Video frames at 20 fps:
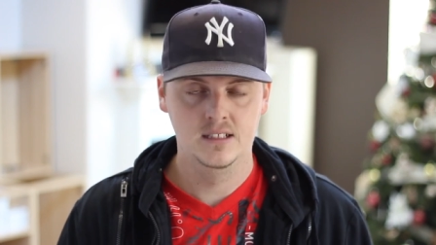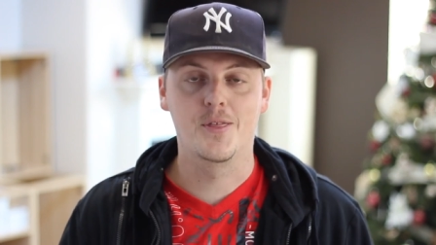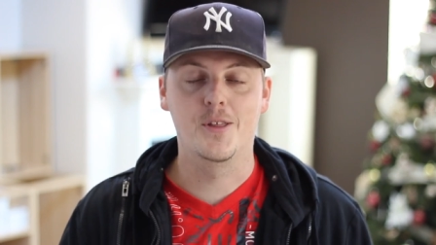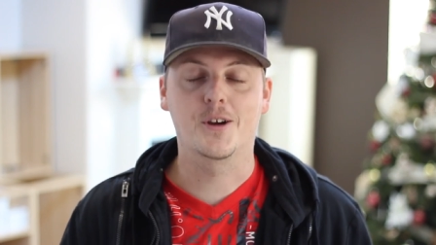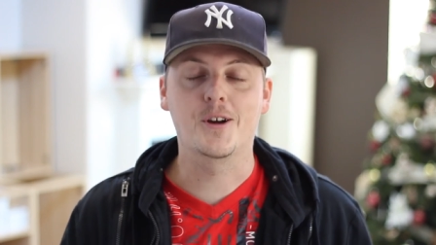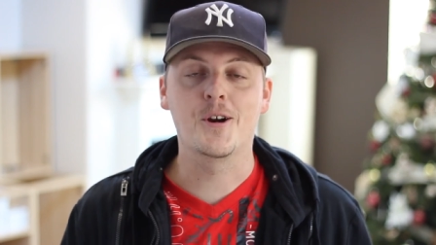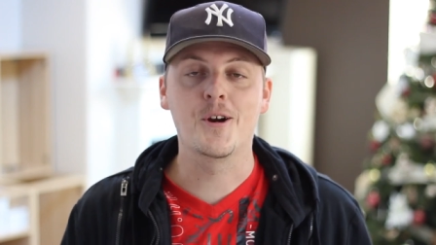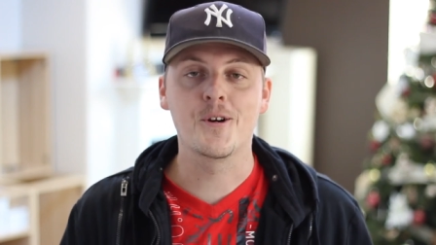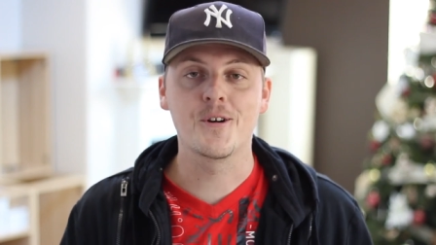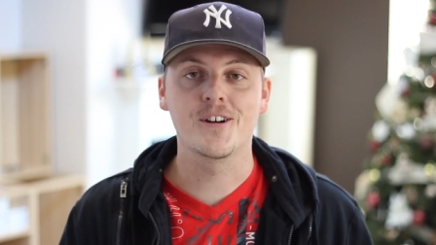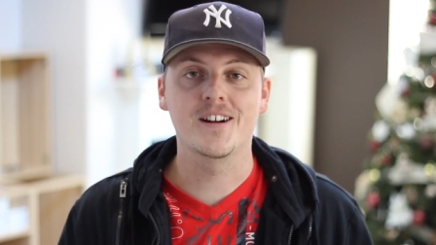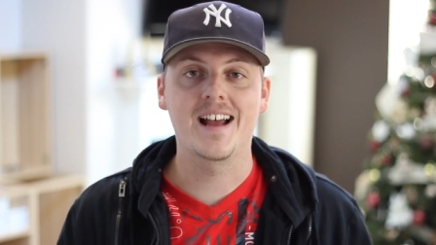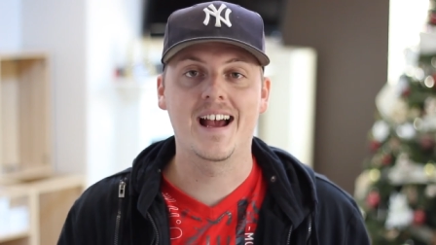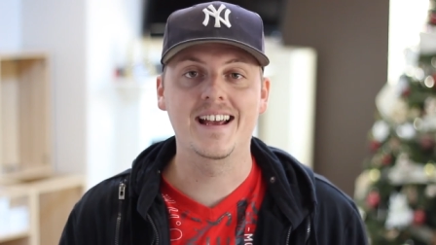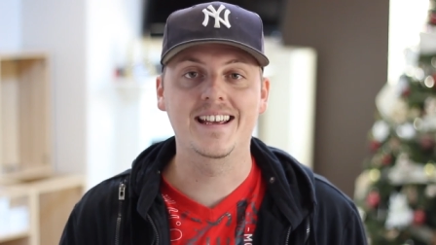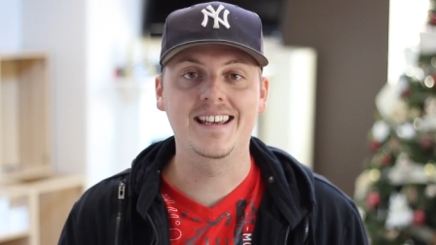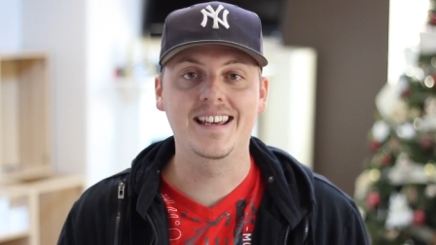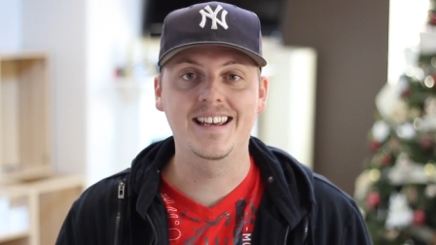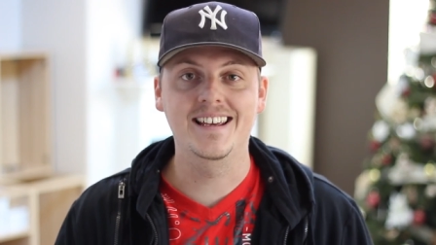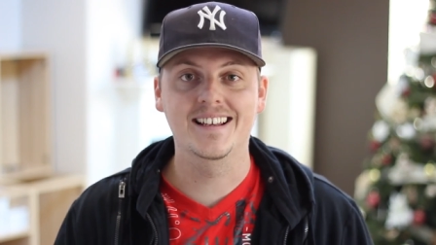The current
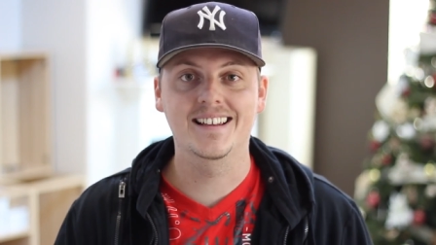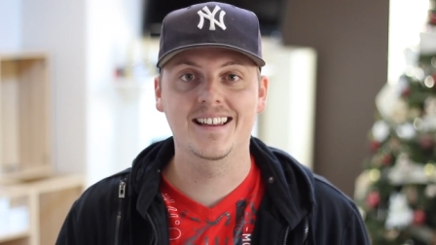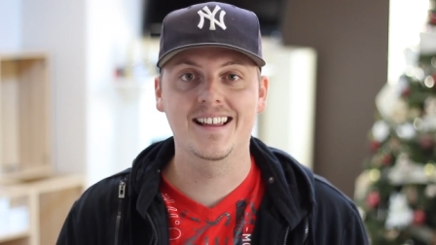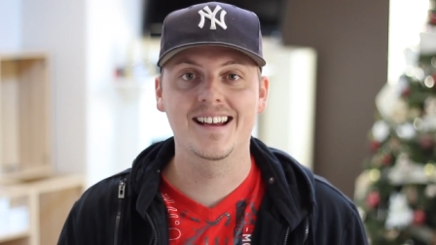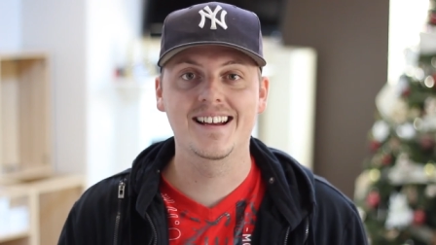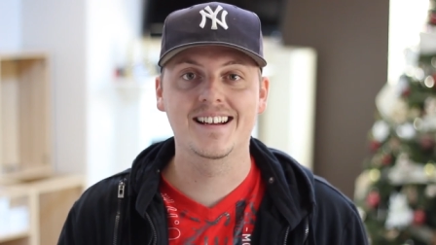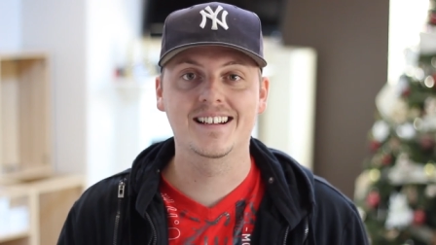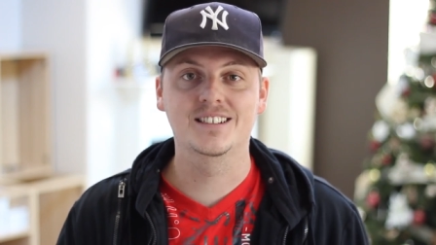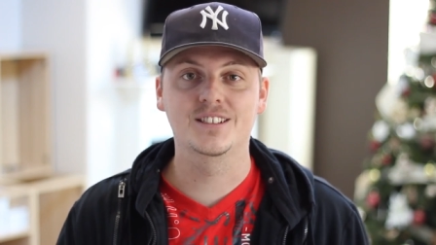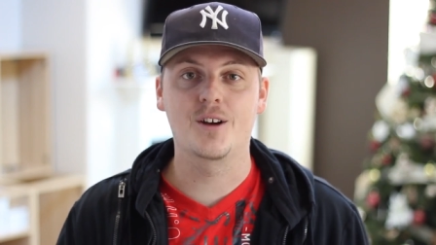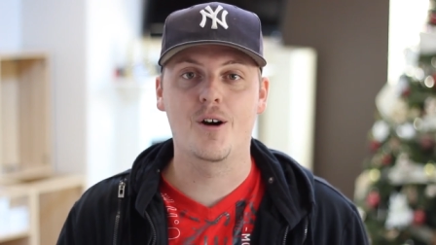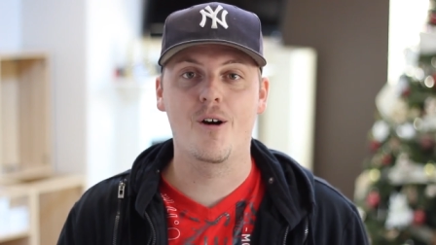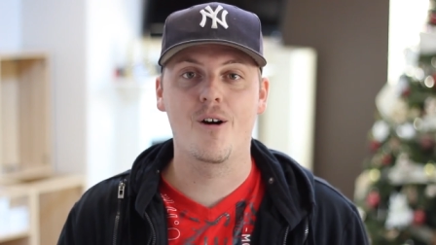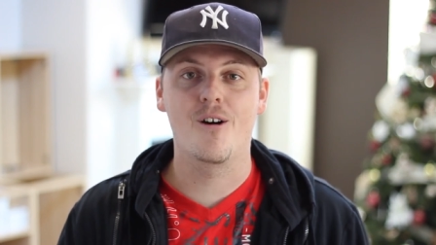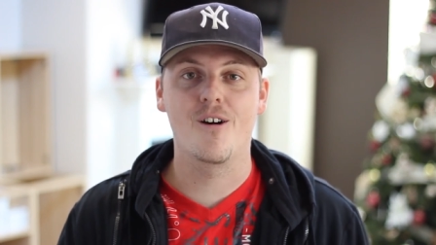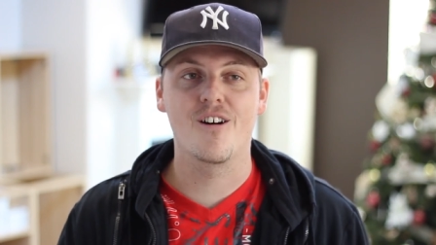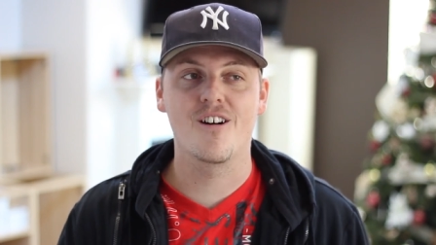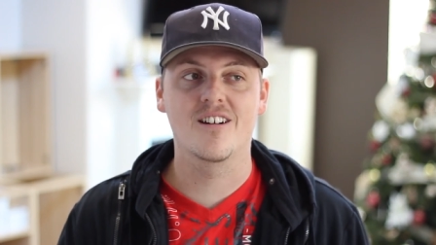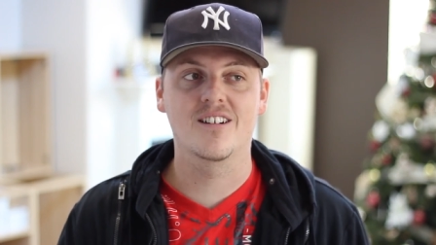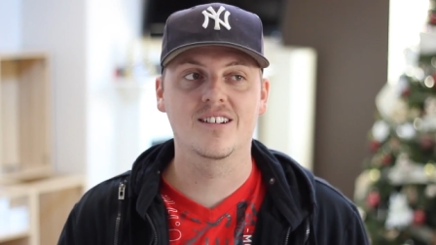IKEA legs
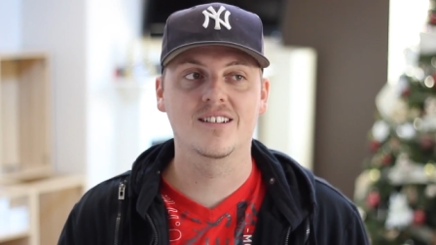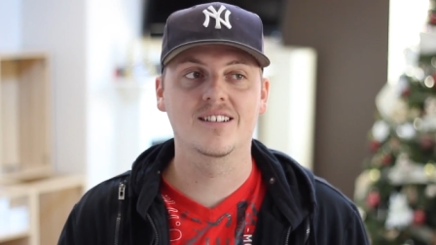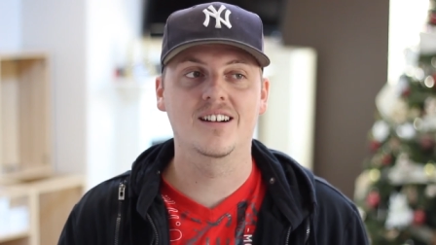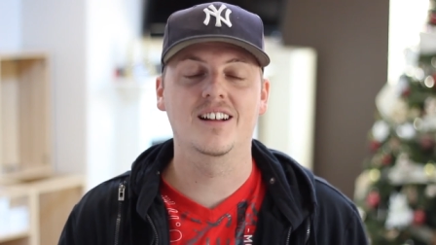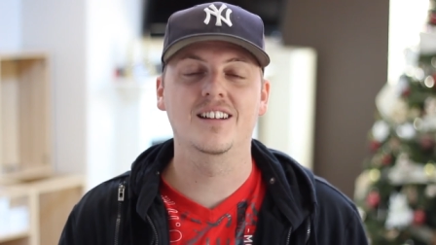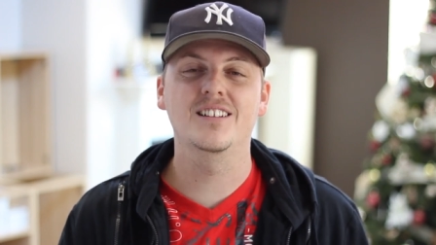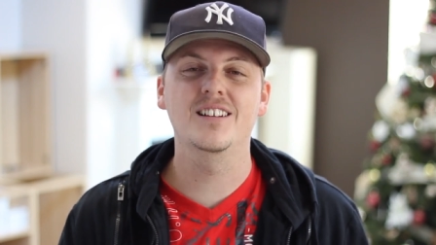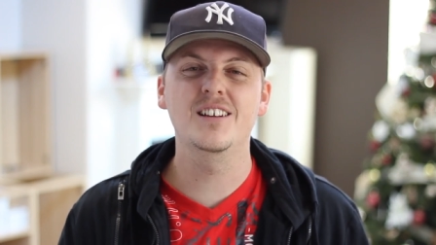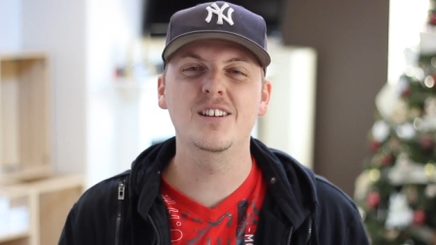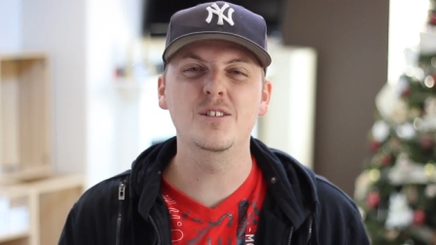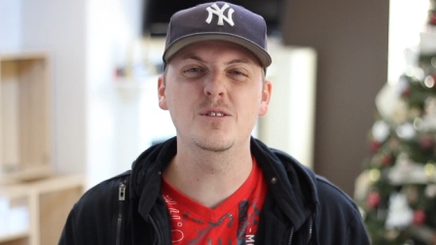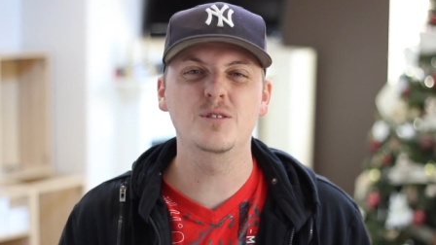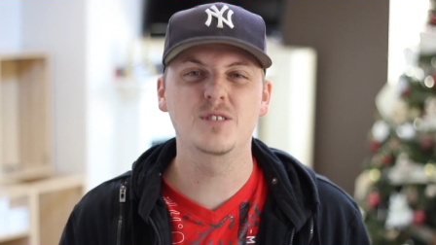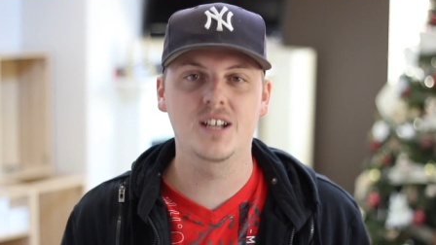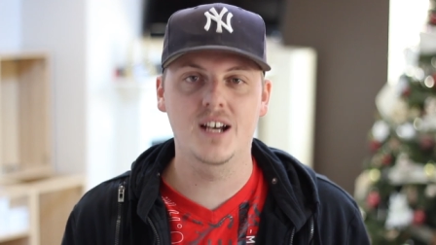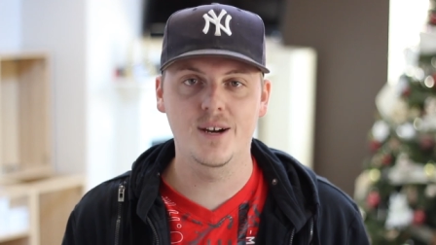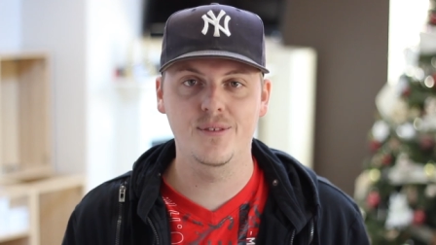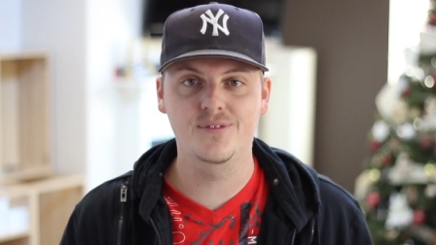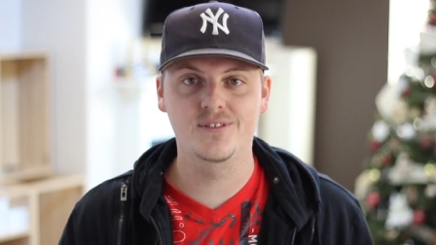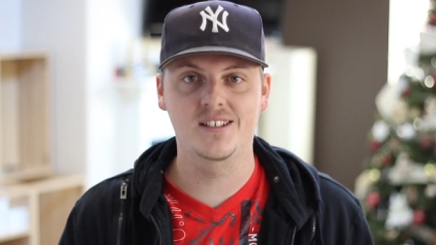are a little
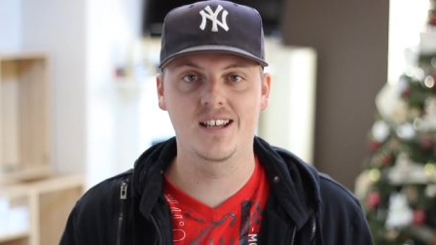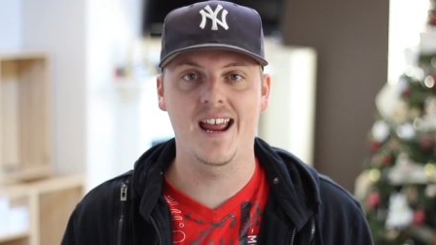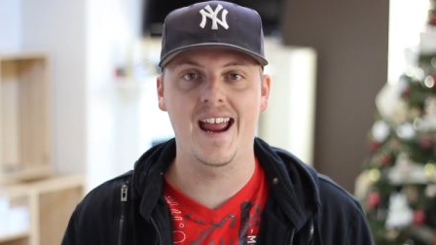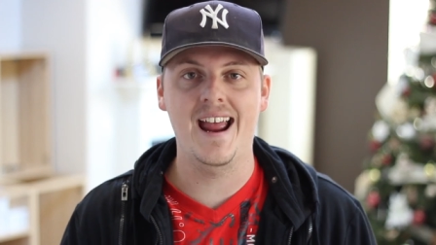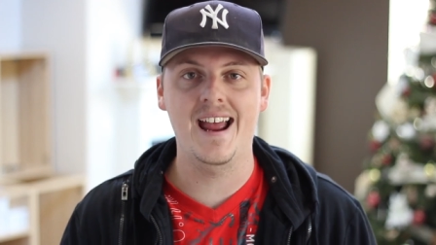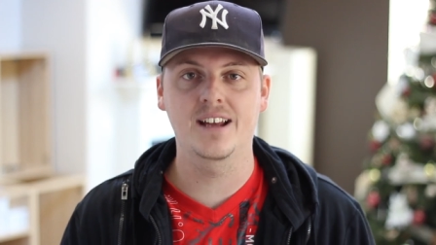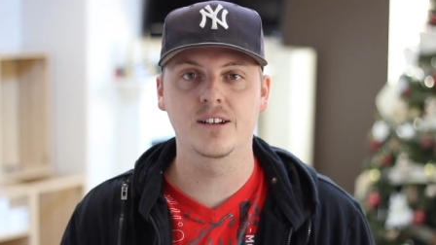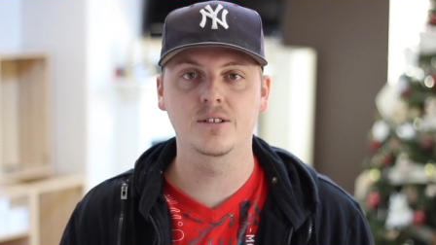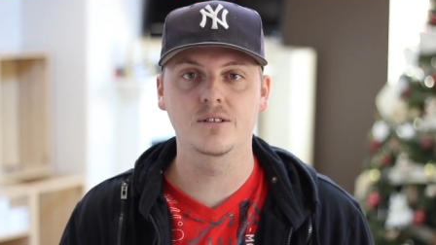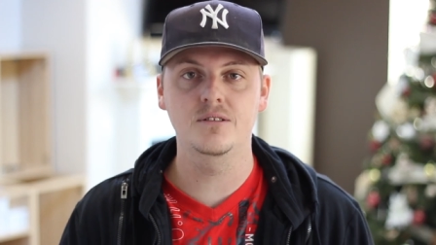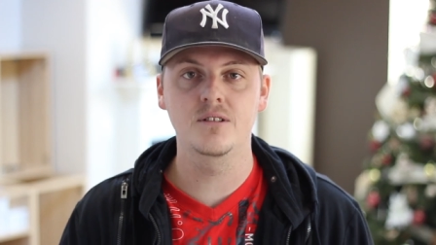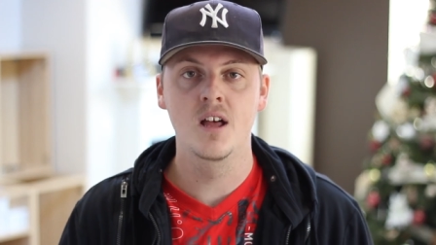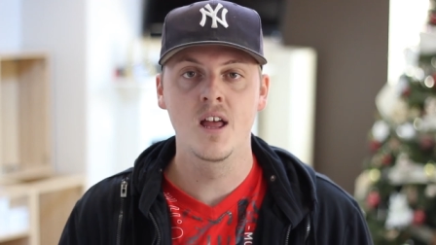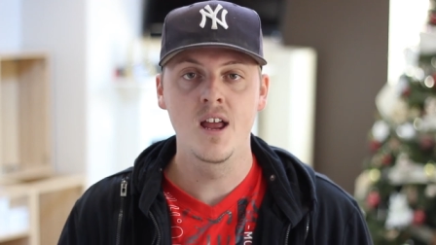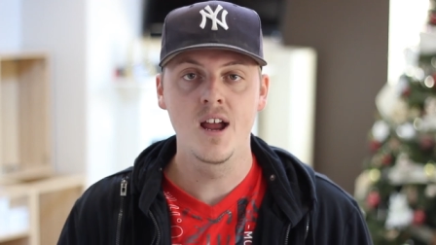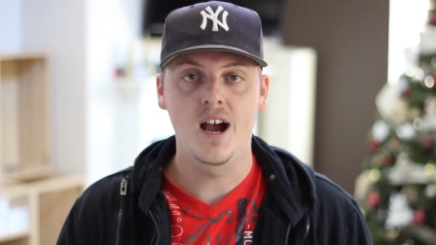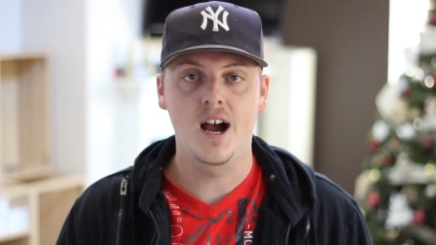tough to handle.